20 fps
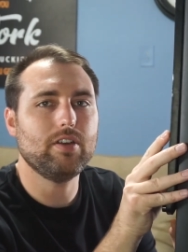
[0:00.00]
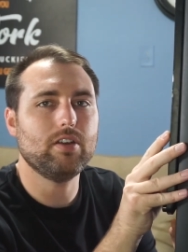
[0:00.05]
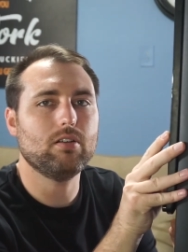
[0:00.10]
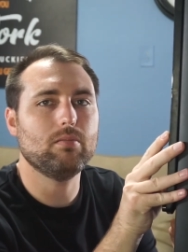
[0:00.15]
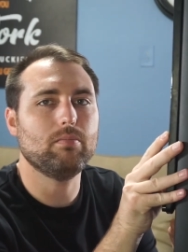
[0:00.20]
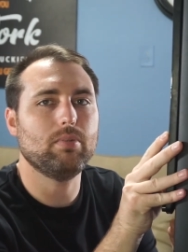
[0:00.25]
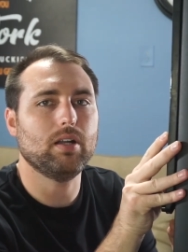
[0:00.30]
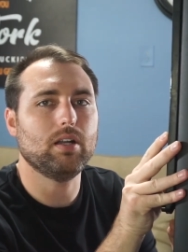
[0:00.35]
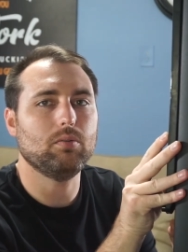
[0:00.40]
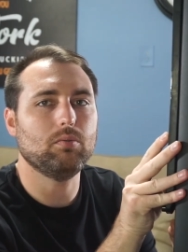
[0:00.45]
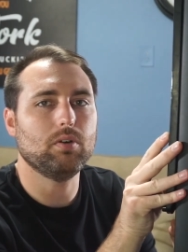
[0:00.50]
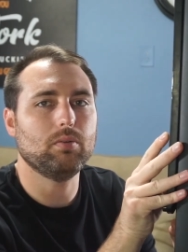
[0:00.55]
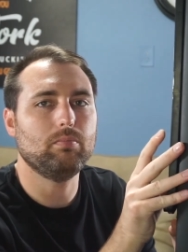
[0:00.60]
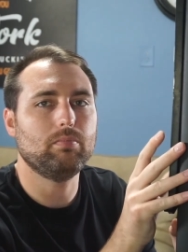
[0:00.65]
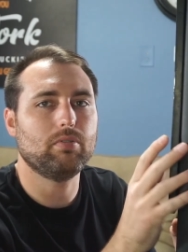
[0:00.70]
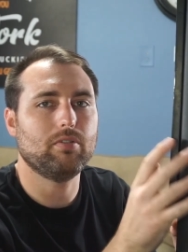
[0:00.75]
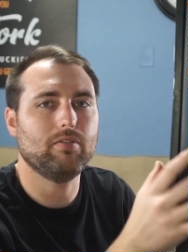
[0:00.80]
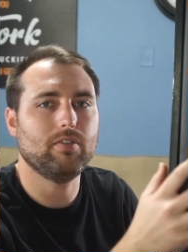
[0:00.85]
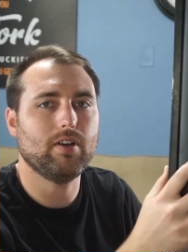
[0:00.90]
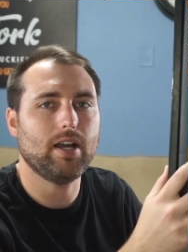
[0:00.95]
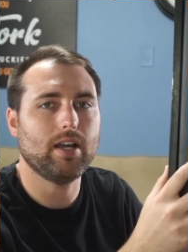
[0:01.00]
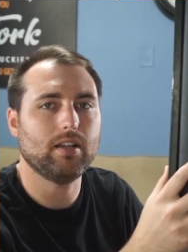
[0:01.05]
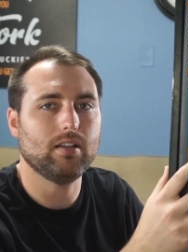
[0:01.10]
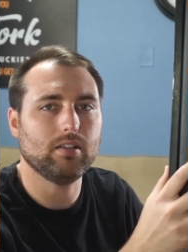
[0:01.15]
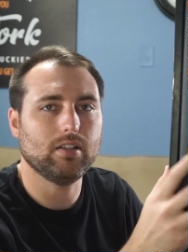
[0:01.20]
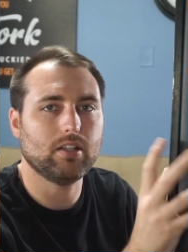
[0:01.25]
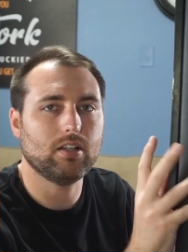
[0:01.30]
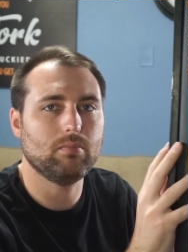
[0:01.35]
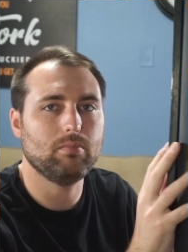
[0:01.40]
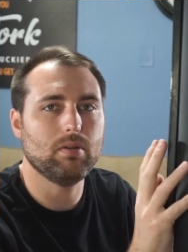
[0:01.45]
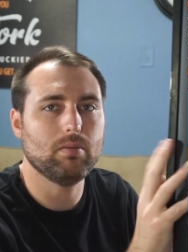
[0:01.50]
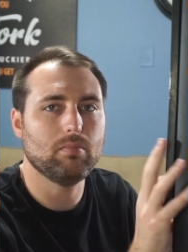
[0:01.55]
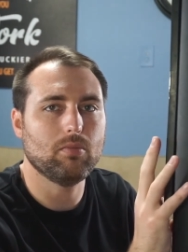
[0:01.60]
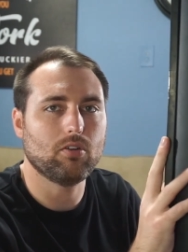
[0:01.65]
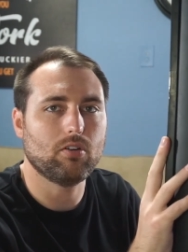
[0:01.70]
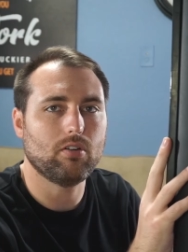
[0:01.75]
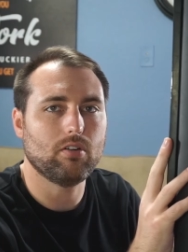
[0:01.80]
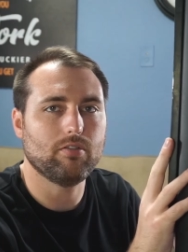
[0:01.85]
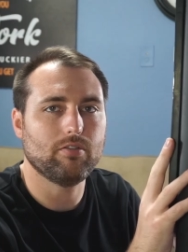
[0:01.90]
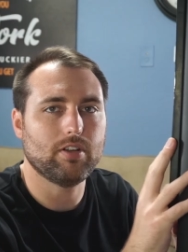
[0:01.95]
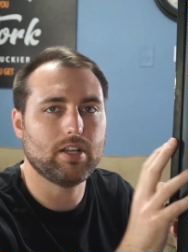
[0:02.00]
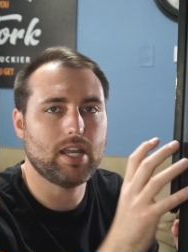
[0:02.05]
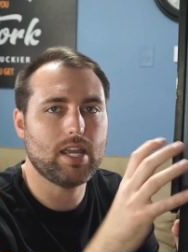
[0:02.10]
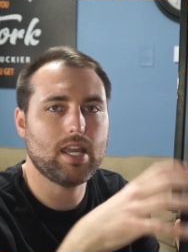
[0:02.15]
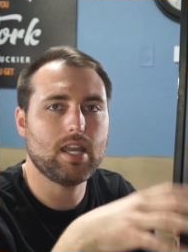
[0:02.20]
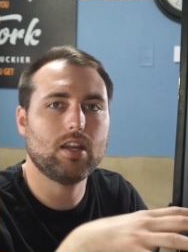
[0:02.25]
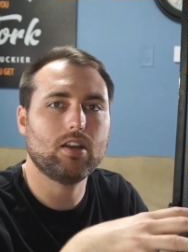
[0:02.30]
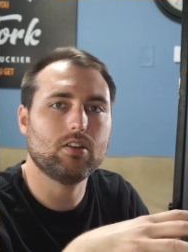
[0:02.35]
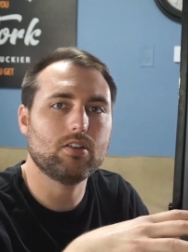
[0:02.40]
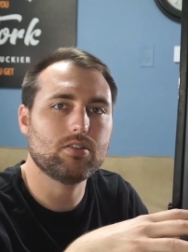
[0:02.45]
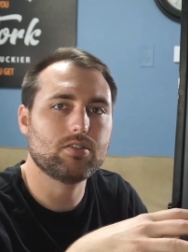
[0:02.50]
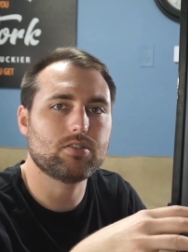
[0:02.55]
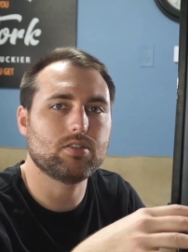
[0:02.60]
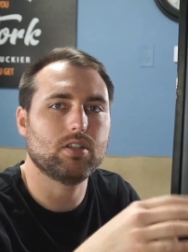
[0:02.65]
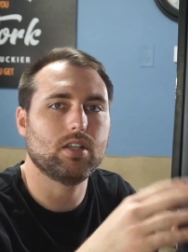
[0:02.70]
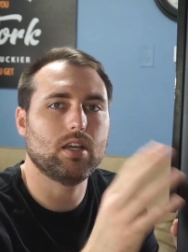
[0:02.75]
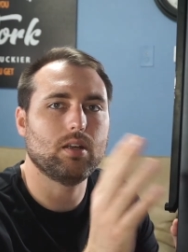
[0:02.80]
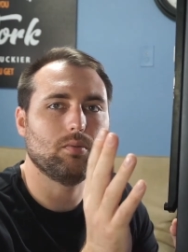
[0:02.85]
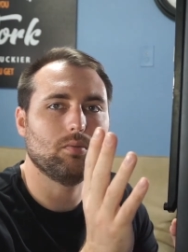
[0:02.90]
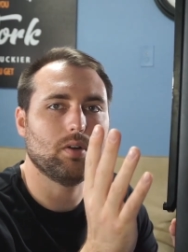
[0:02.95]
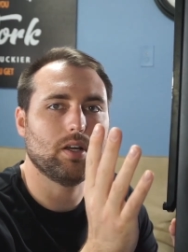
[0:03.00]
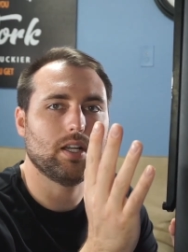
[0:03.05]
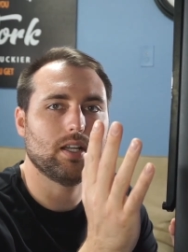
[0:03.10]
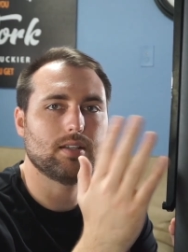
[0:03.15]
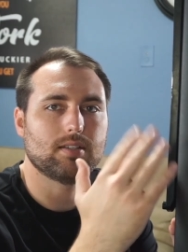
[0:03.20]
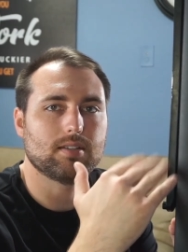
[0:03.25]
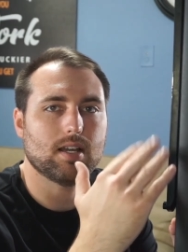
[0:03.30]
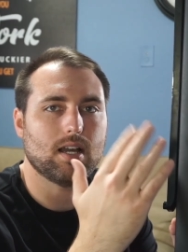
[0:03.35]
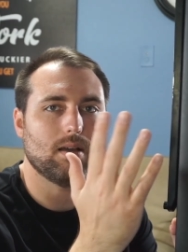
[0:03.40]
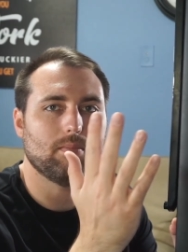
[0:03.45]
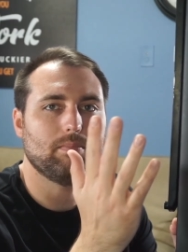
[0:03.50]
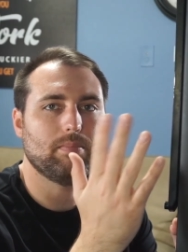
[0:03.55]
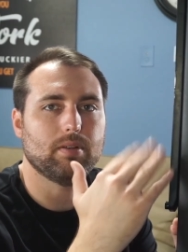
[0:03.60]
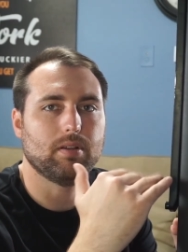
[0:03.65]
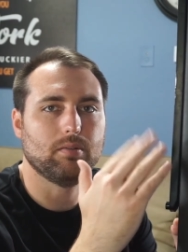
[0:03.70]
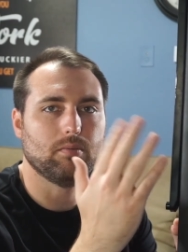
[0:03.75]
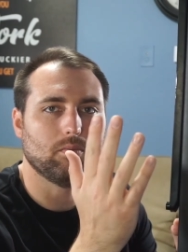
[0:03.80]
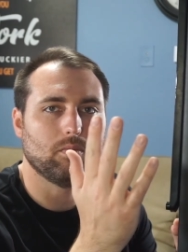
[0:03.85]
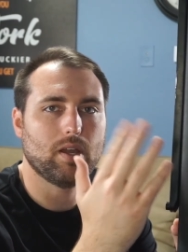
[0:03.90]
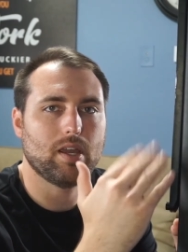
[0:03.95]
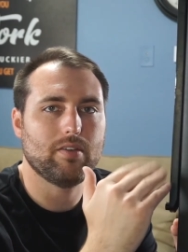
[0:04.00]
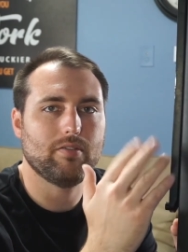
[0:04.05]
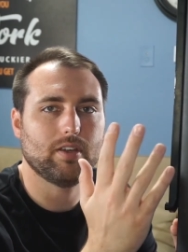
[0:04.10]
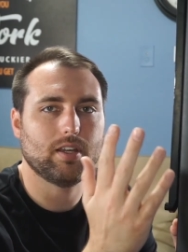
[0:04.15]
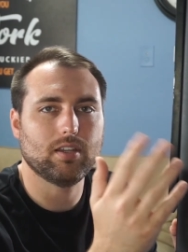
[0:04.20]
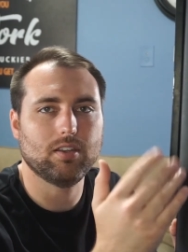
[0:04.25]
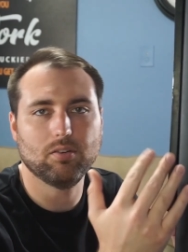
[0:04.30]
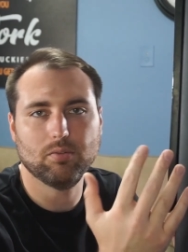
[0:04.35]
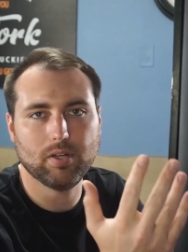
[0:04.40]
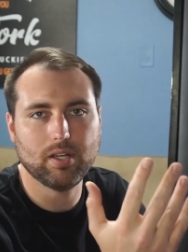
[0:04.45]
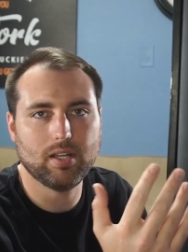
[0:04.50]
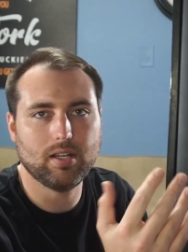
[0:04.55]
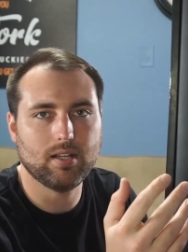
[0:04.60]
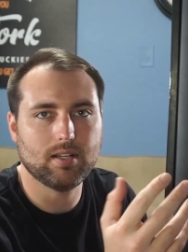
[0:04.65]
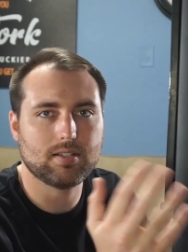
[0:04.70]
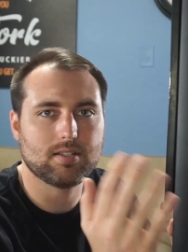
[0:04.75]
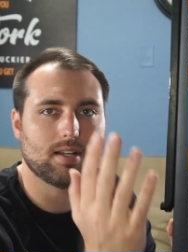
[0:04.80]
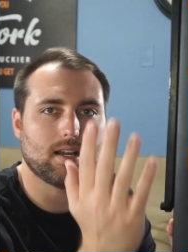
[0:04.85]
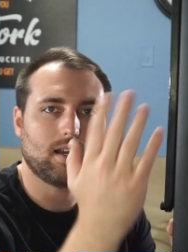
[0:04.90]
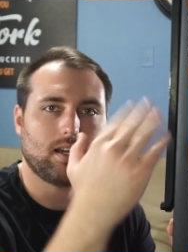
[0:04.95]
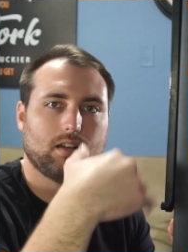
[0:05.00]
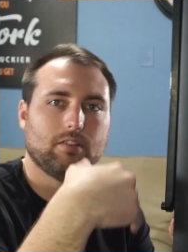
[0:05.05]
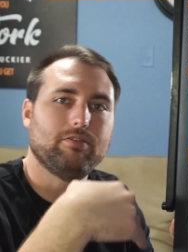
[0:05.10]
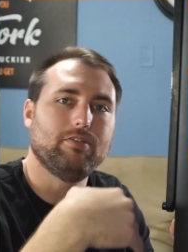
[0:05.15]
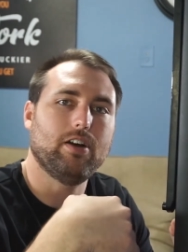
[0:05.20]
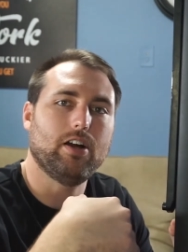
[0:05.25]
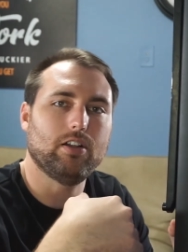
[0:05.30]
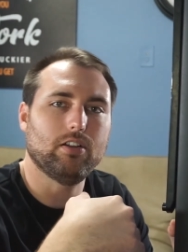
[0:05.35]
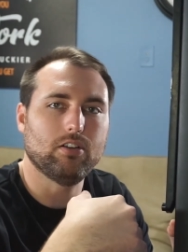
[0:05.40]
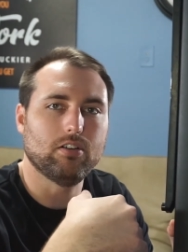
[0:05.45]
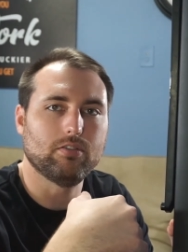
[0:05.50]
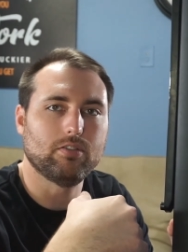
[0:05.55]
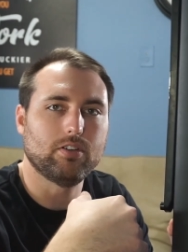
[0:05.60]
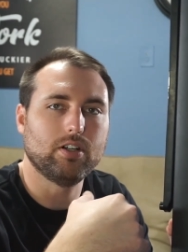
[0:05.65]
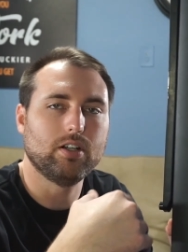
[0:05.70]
but it would provide a little bit more of an anchor so that when it's up and waving in the wind, it's not going to fall over.